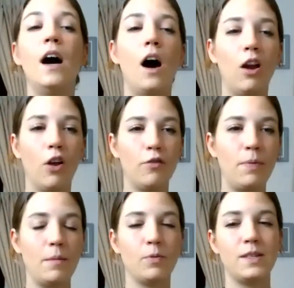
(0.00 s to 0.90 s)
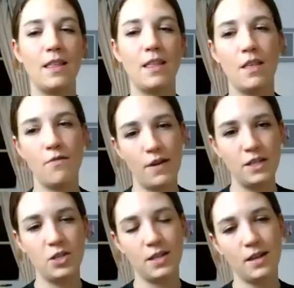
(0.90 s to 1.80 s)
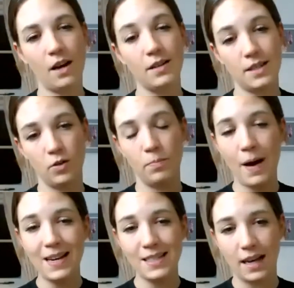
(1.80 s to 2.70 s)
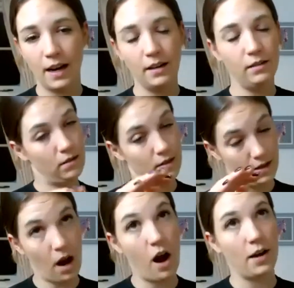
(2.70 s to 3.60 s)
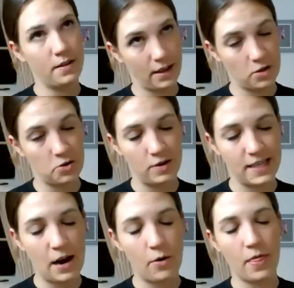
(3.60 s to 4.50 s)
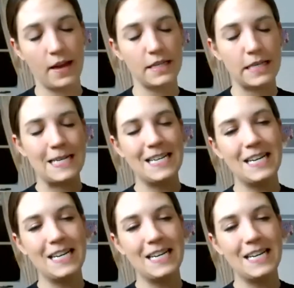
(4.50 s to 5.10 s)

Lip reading: a lot of people say that the vintages are still better. I think the jury's out on this.